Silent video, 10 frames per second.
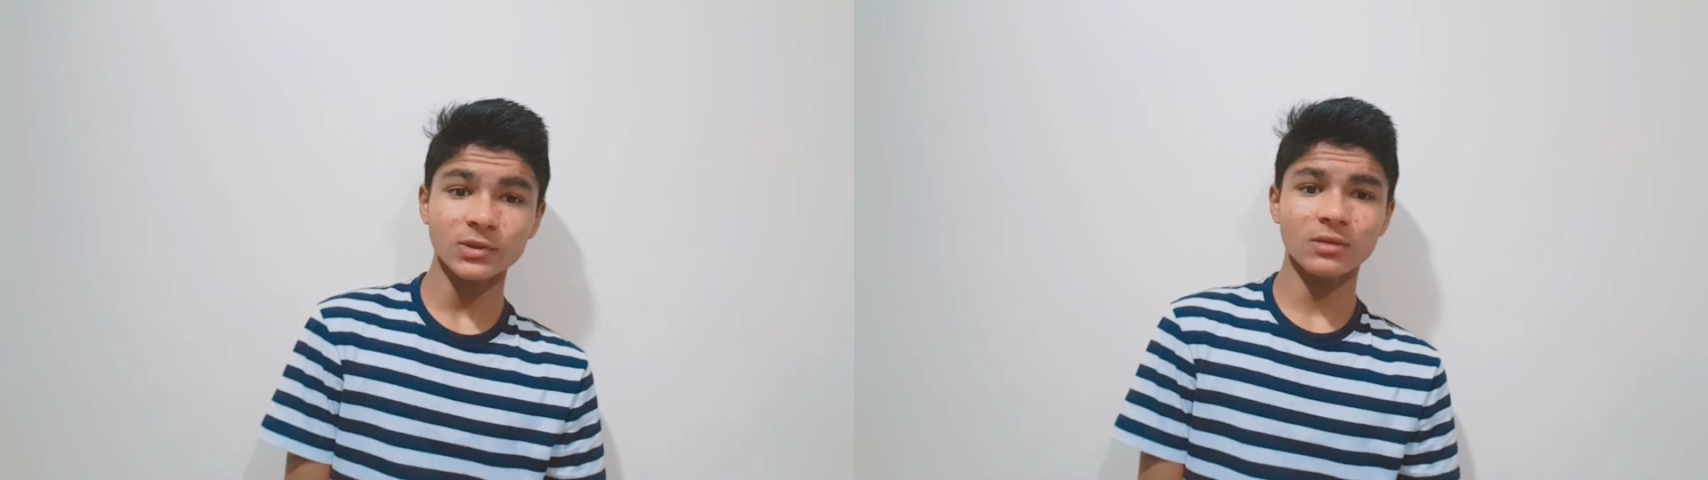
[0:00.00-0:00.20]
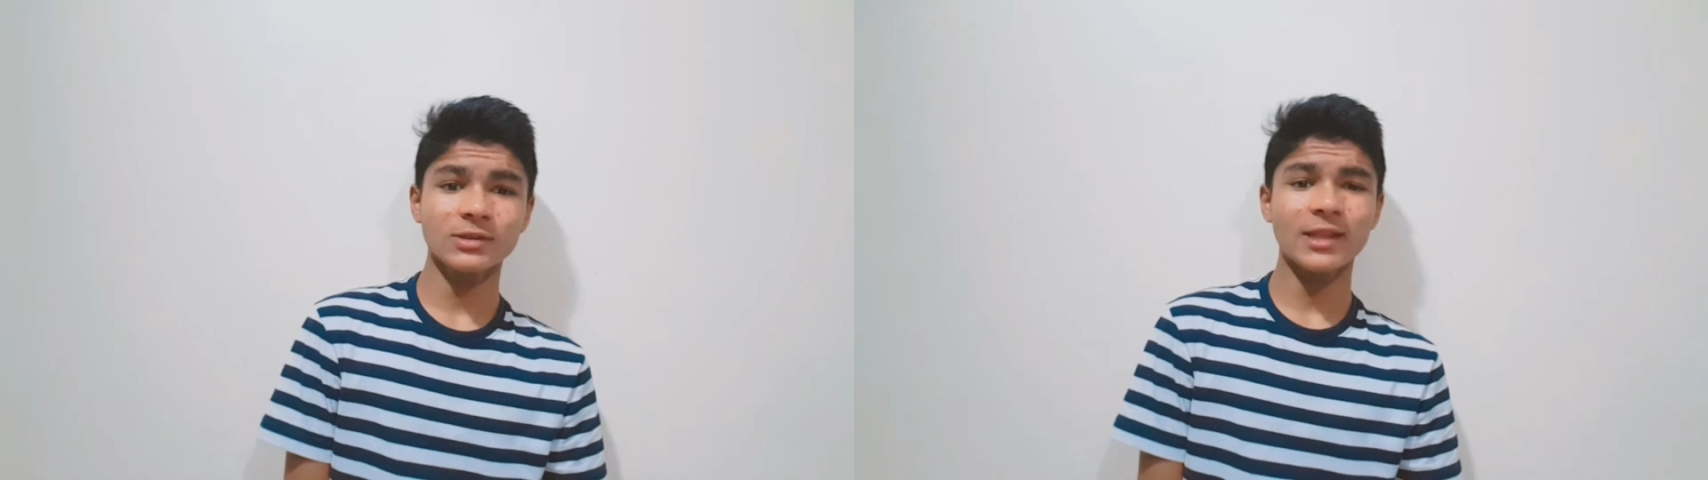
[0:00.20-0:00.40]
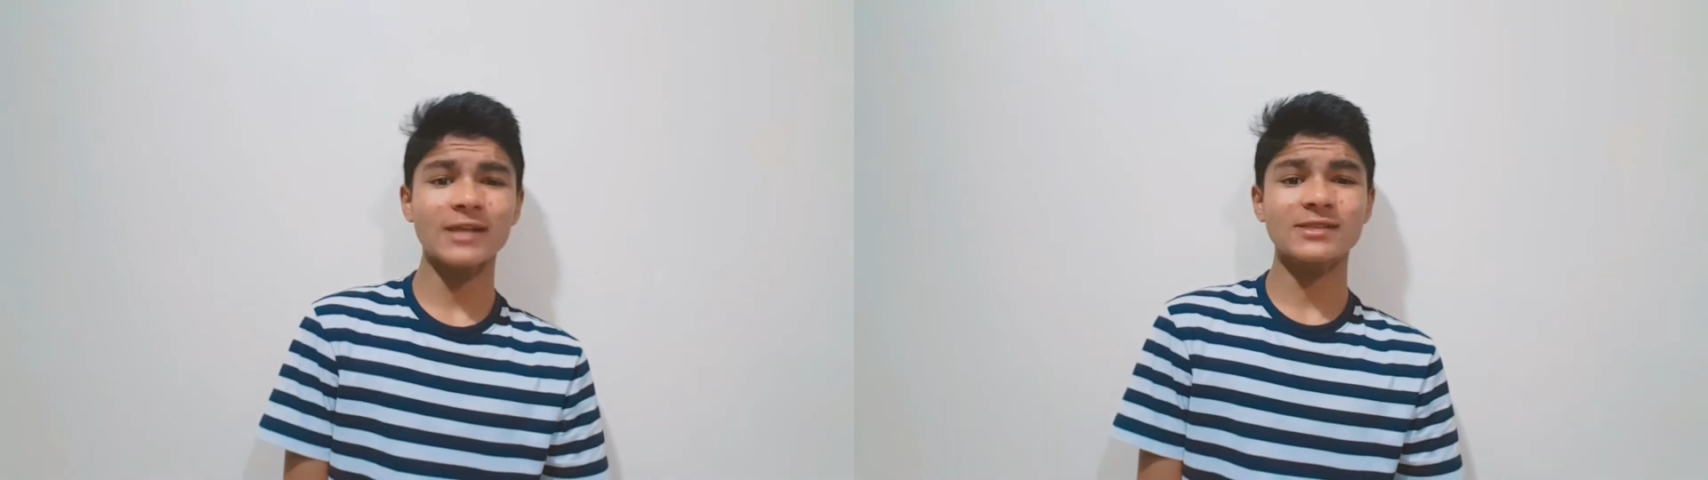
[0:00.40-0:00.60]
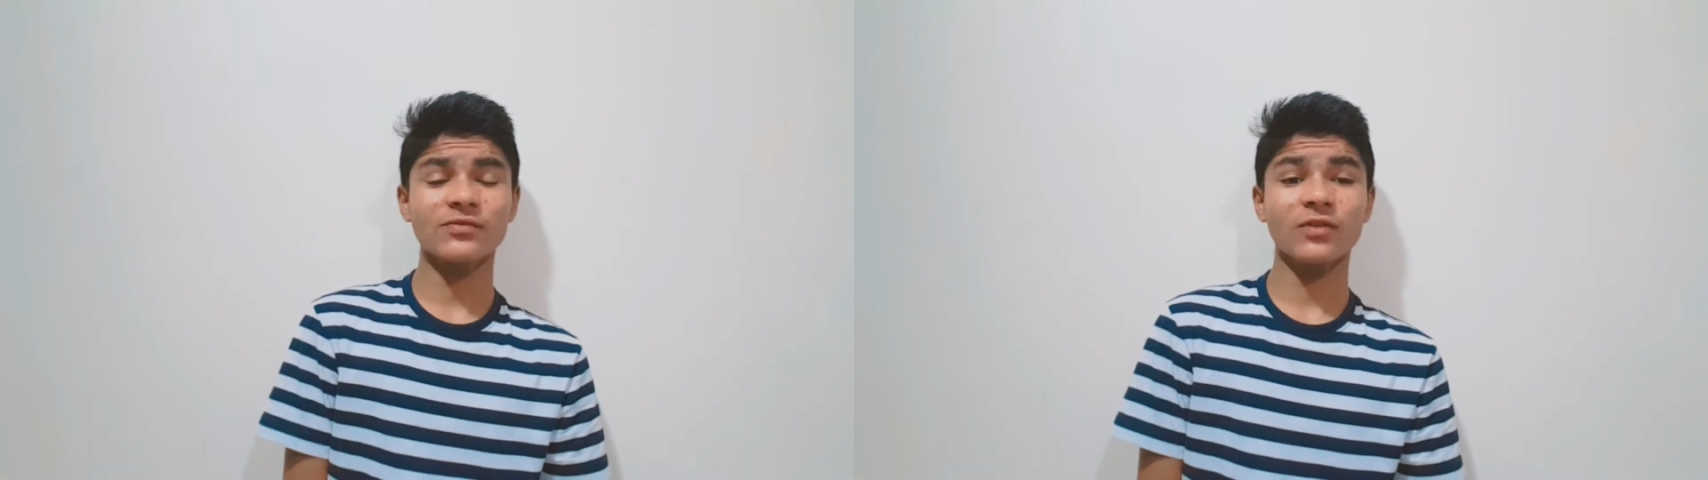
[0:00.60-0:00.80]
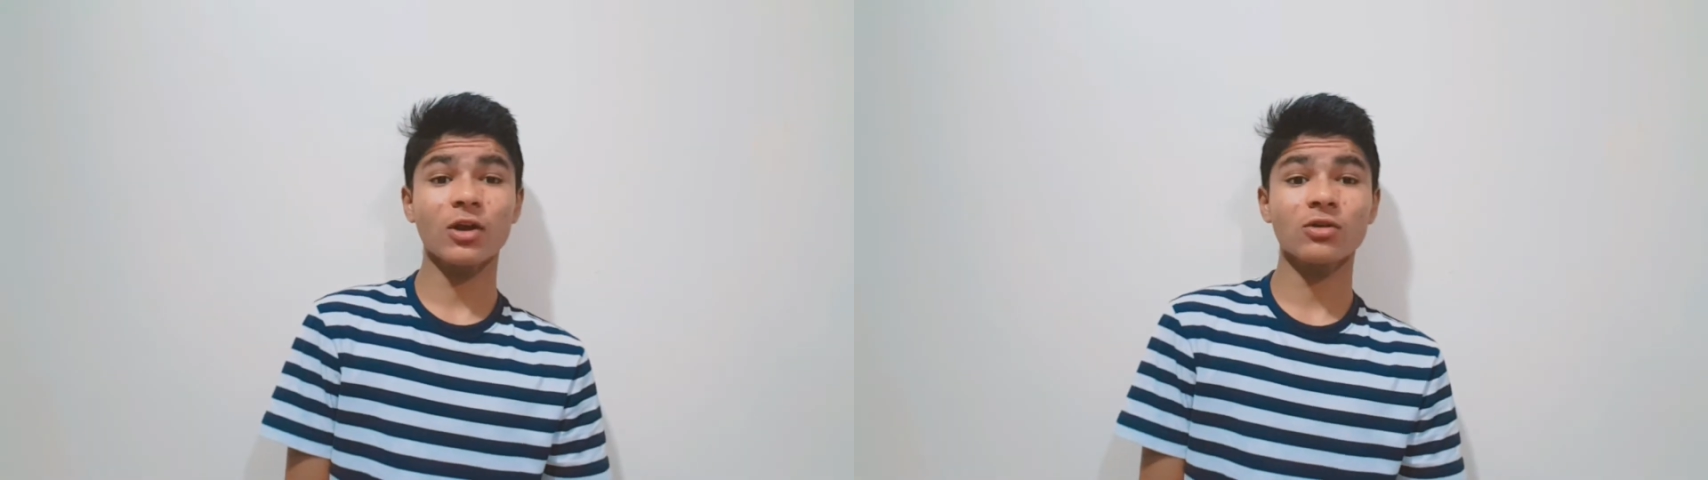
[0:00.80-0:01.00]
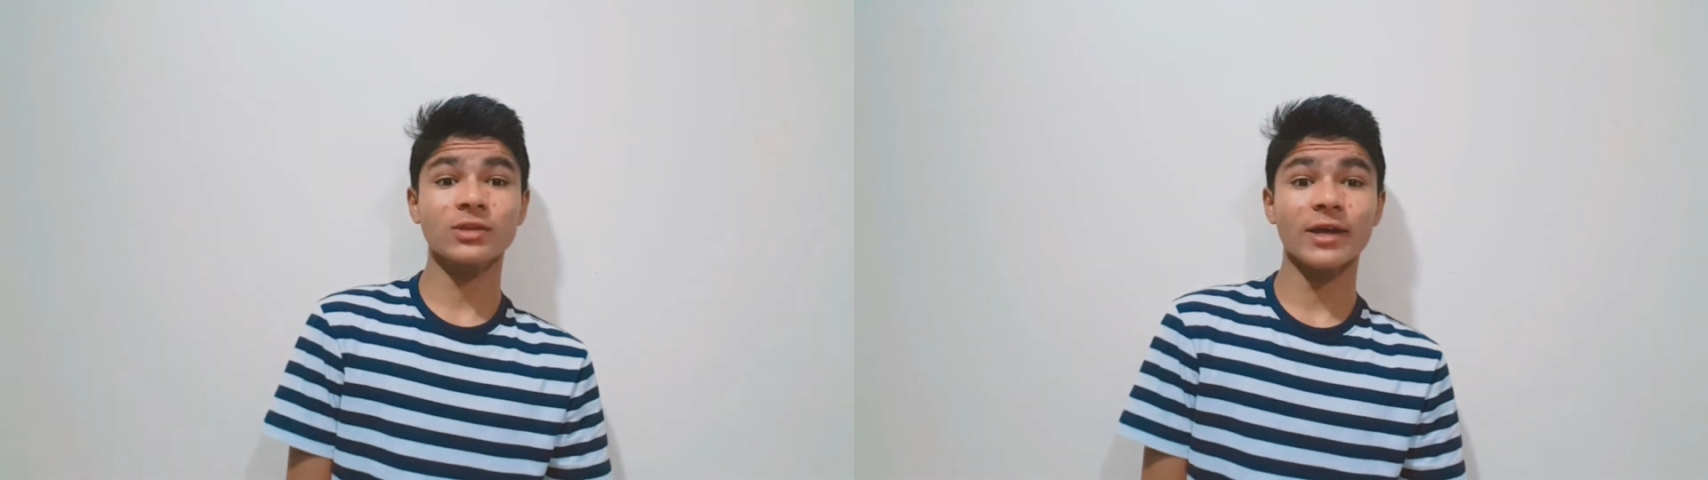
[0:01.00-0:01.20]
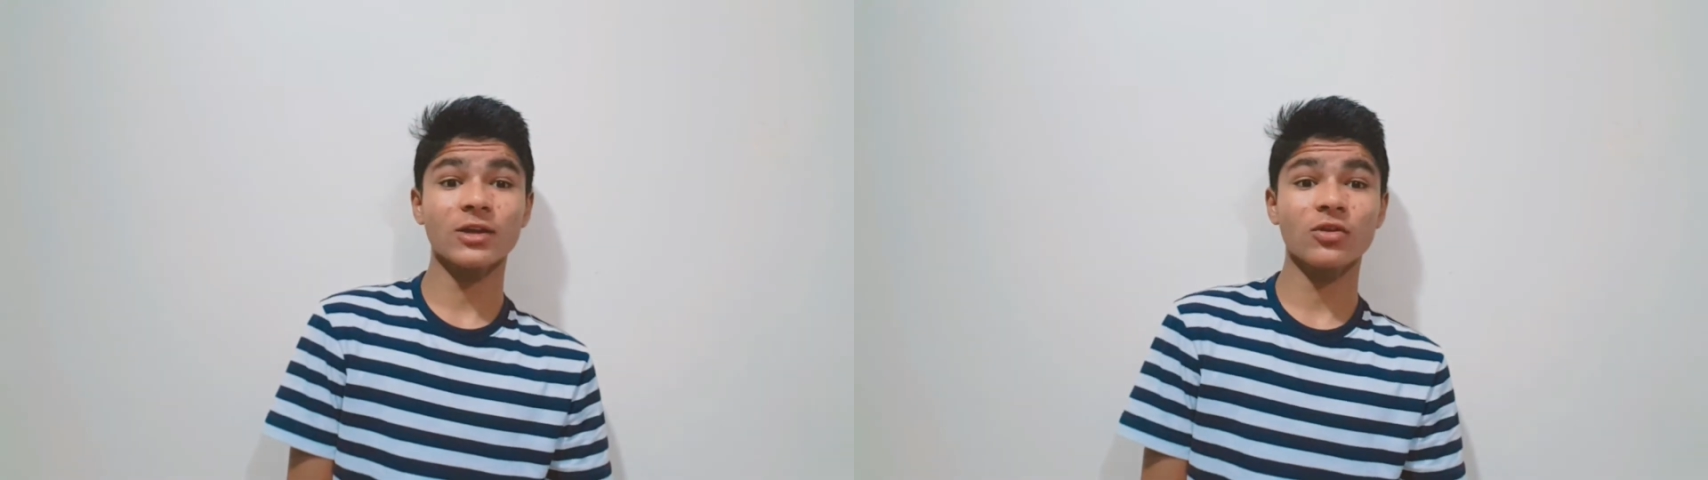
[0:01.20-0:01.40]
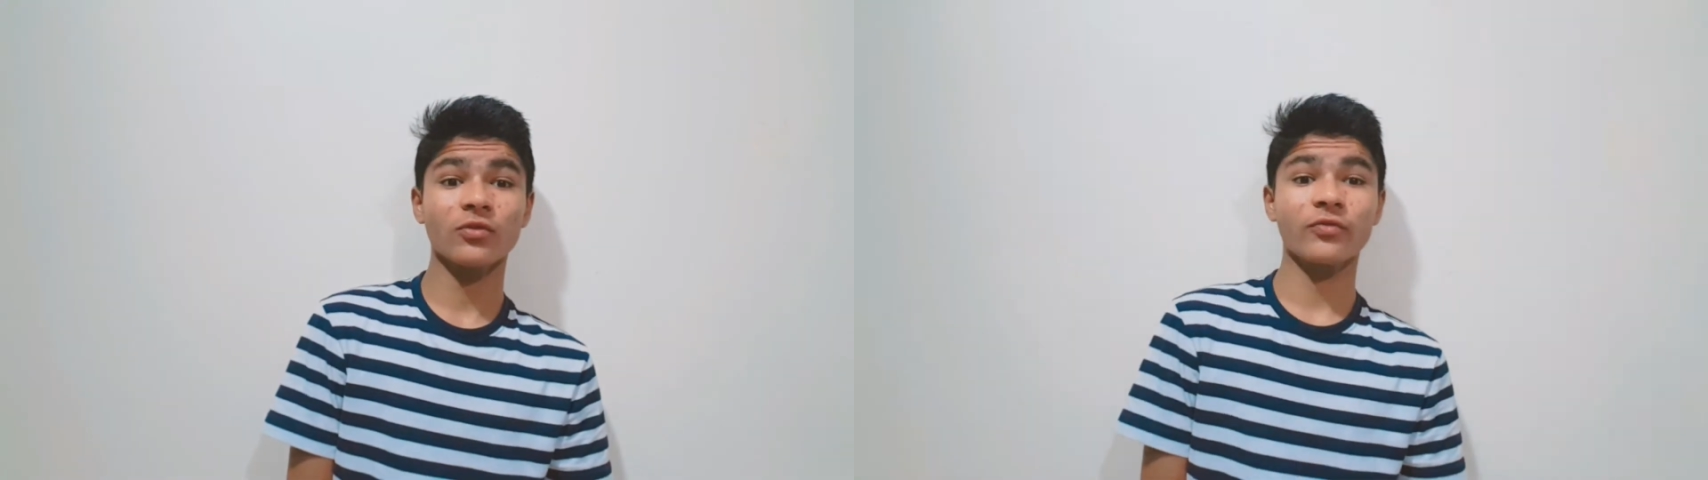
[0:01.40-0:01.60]
that's it for now thank
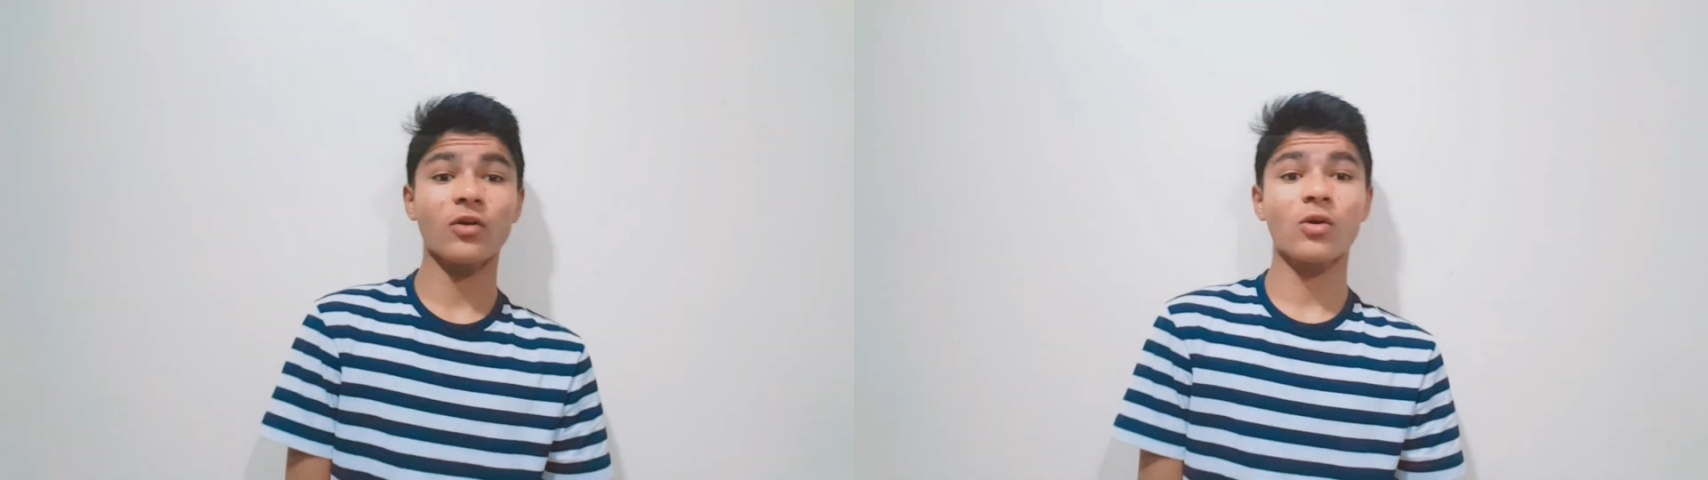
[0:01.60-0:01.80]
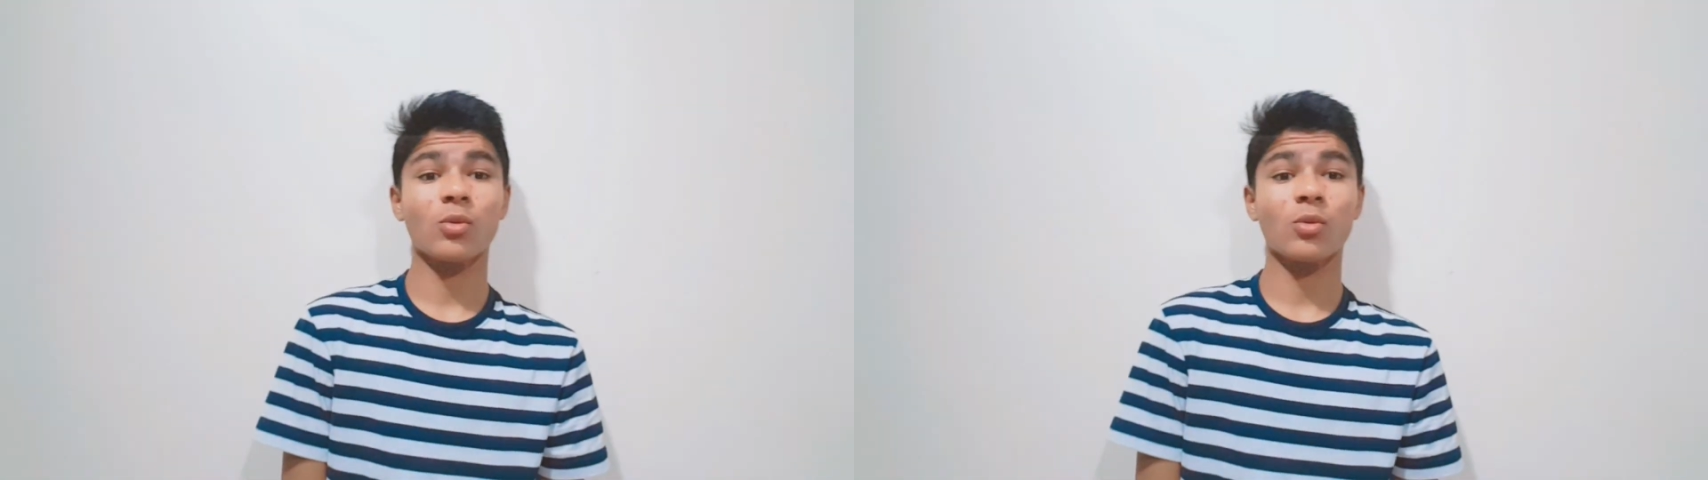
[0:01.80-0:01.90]
you for